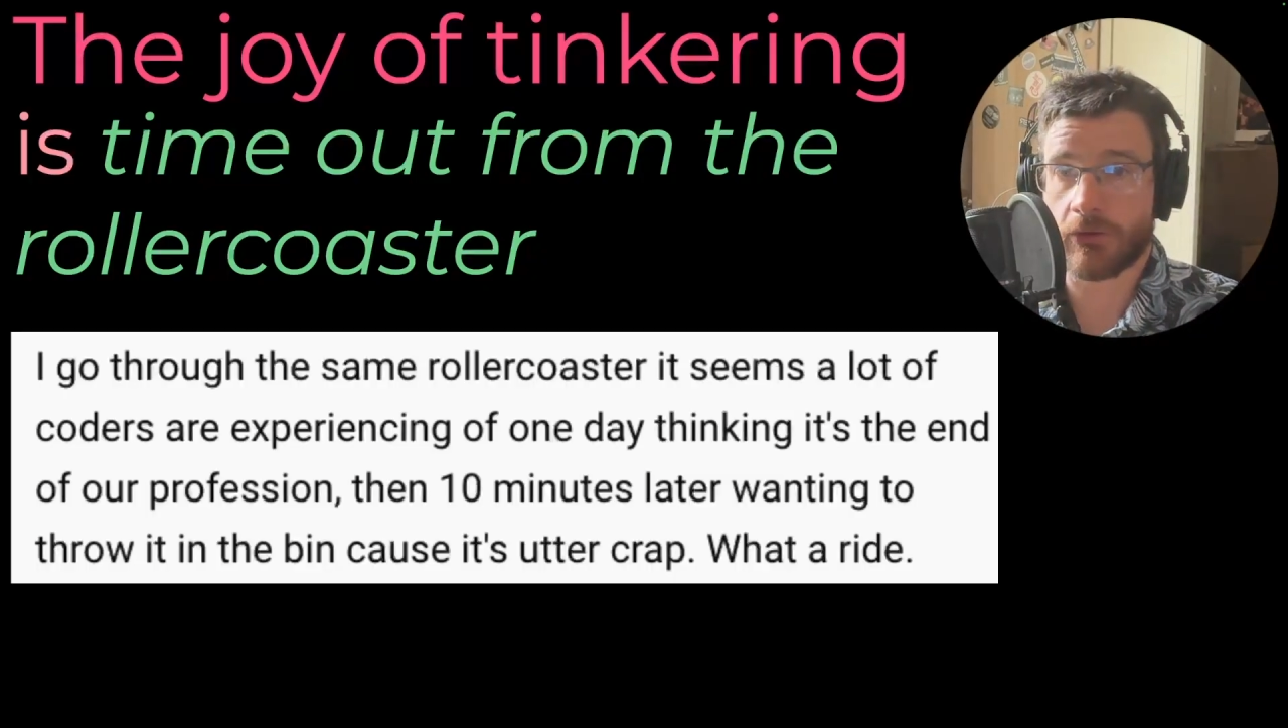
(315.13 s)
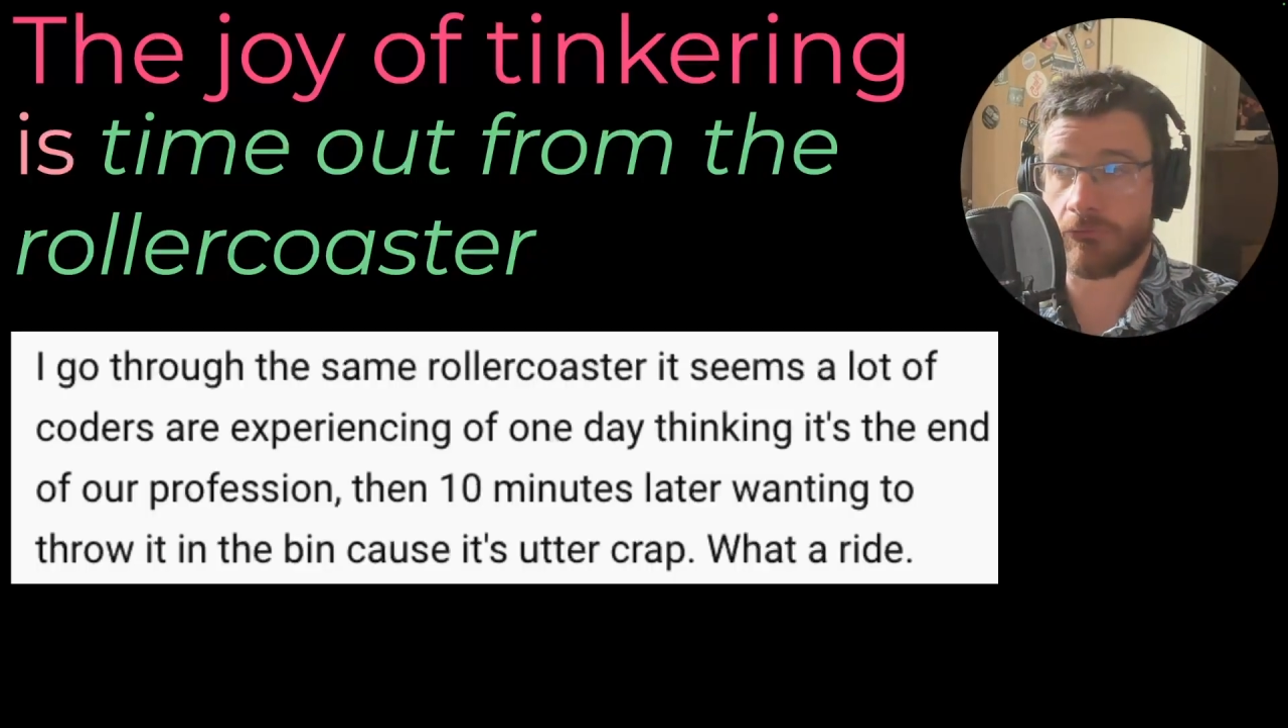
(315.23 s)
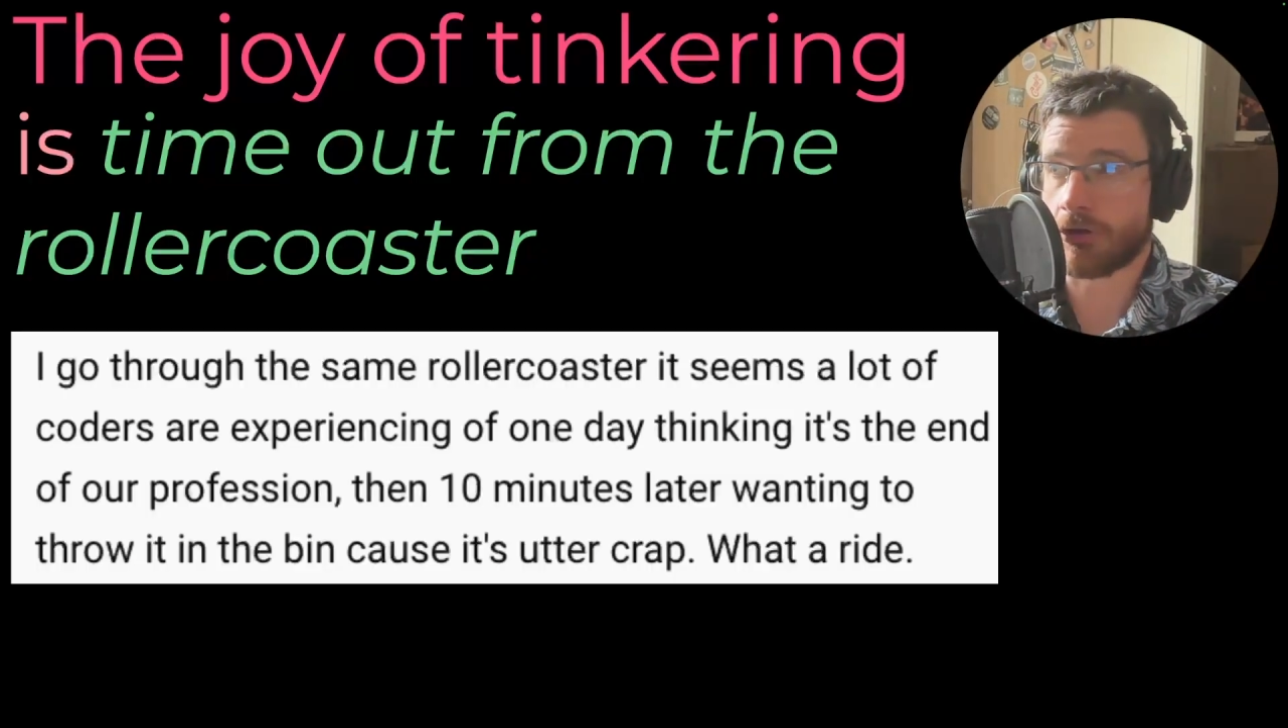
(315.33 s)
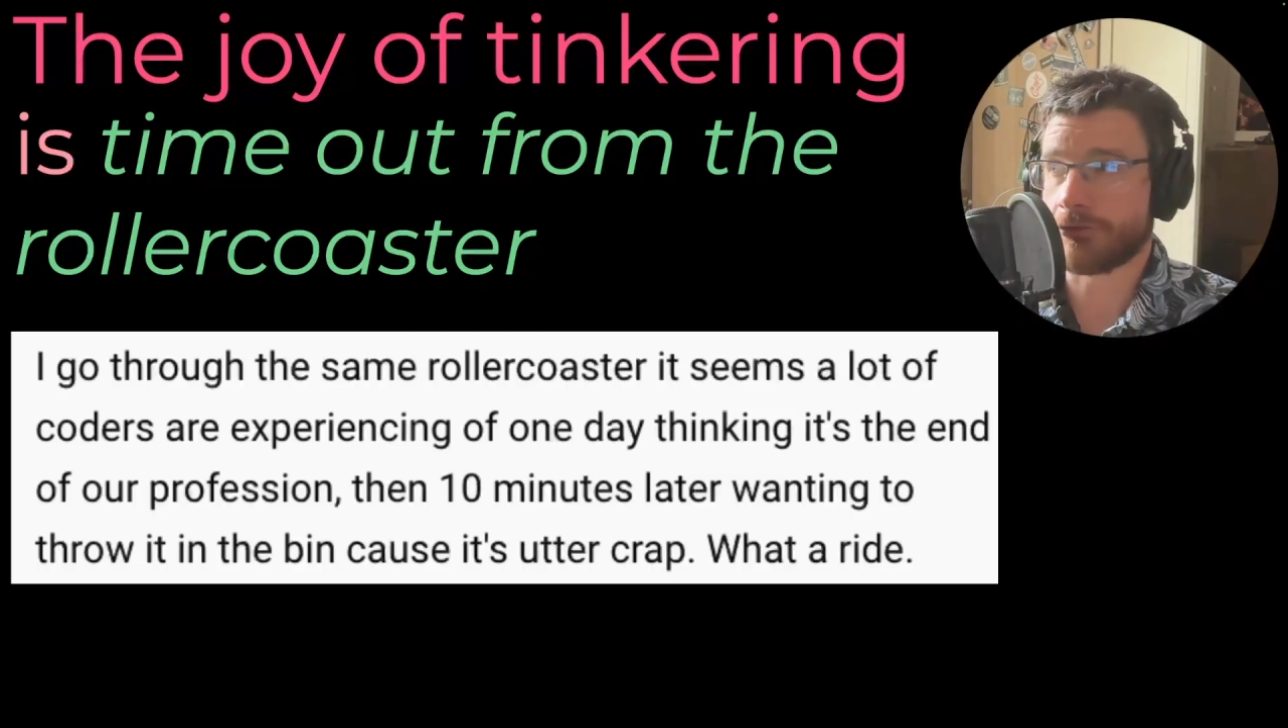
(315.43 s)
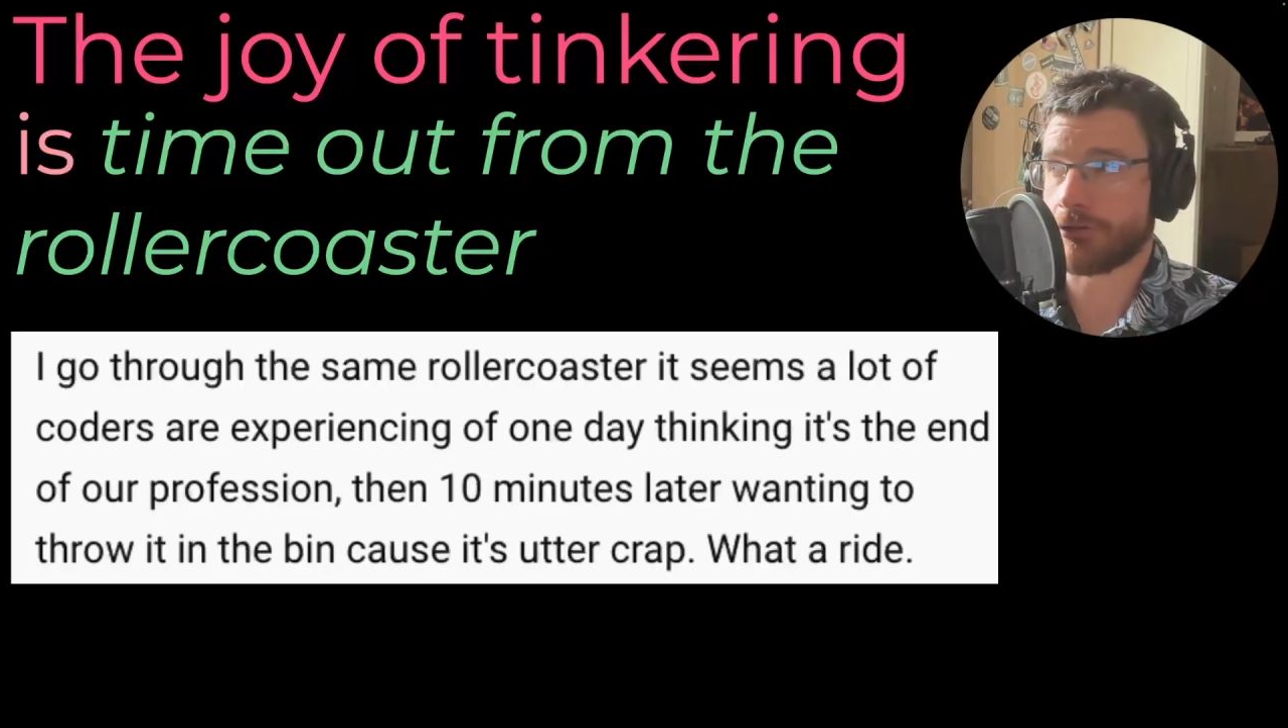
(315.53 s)

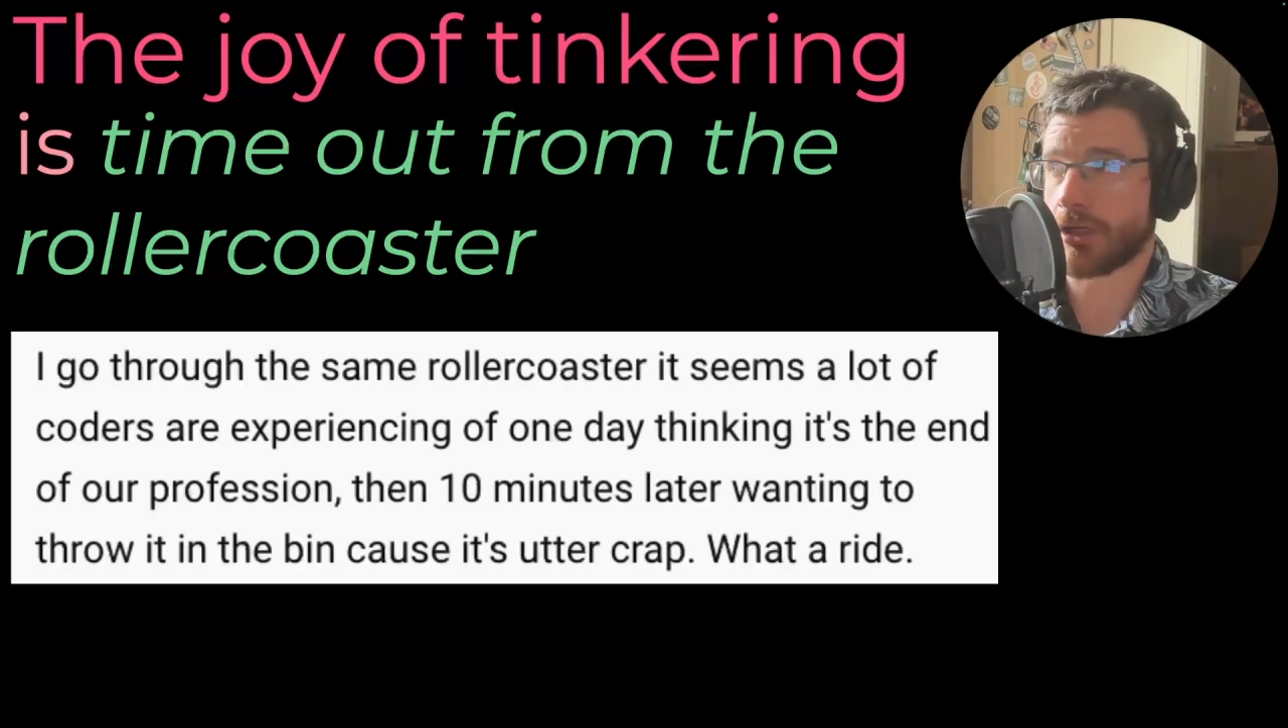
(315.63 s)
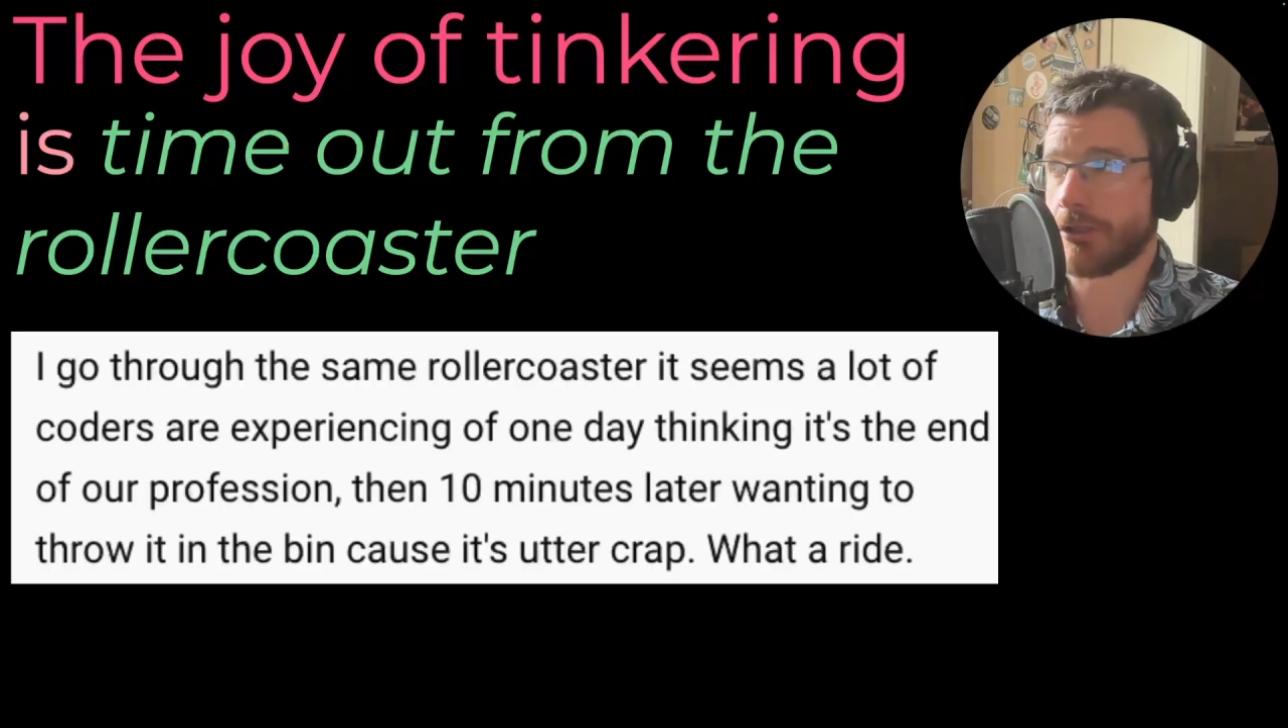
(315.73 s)
Rodri.